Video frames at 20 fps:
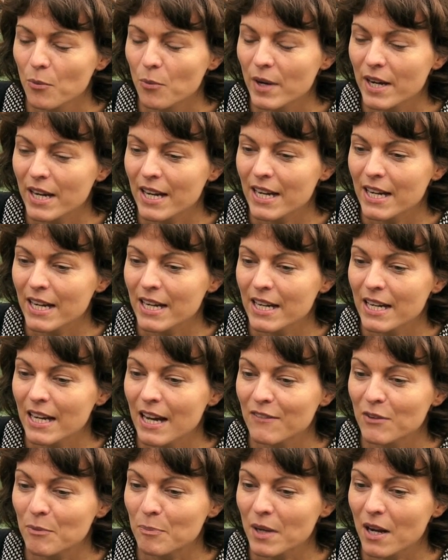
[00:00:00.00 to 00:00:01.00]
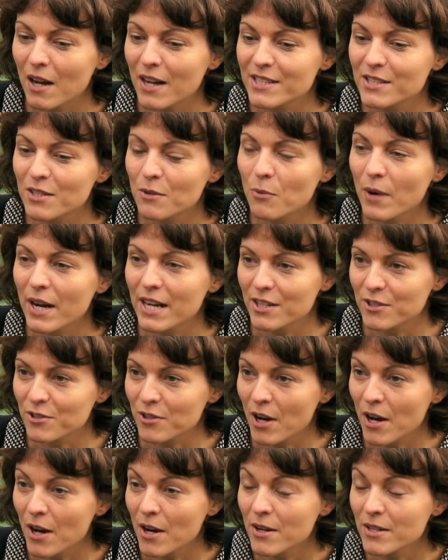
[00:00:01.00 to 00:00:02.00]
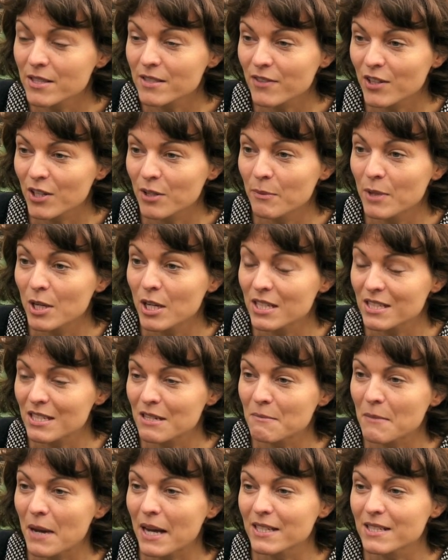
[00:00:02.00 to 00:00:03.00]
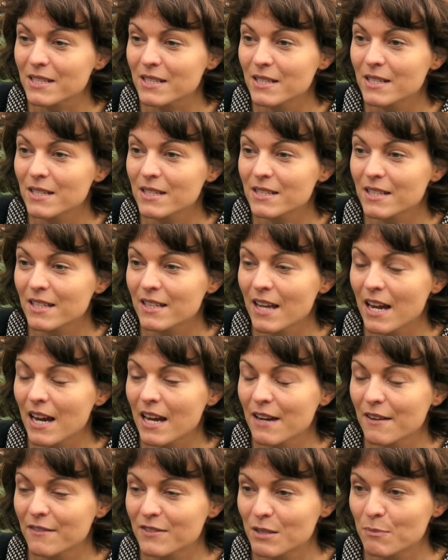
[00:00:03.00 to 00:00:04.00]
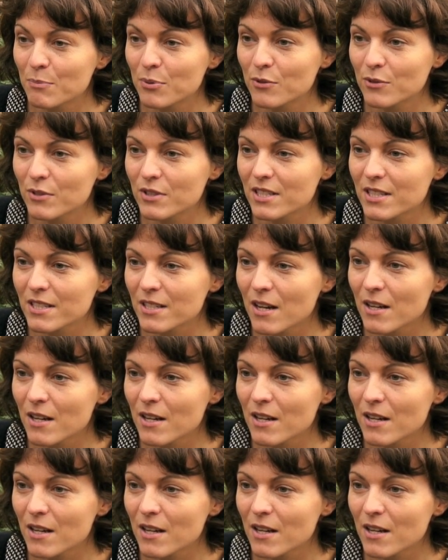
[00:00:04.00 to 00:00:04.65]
We have applied to Waitrose for Community Matters, and they have supported